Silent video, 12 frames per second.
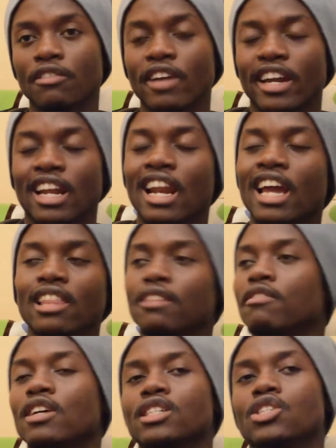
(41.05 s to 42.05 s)
And I like the
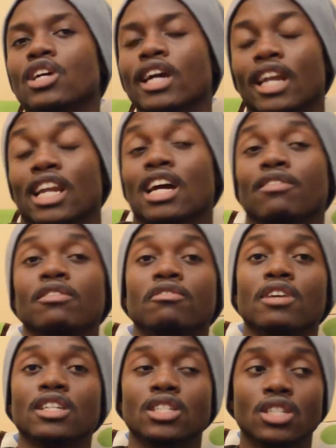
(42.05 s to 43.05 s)
first track. I love the
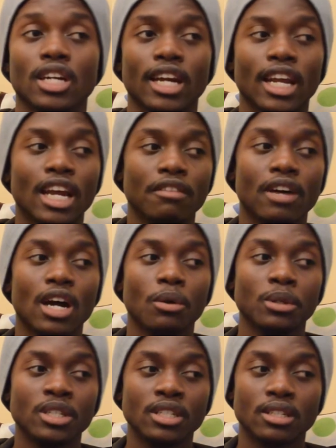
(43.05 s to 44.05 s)
first track. I love how
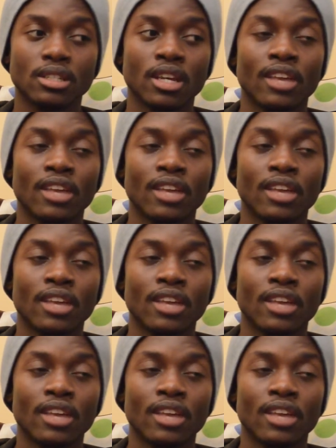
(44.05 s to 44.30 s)
it is.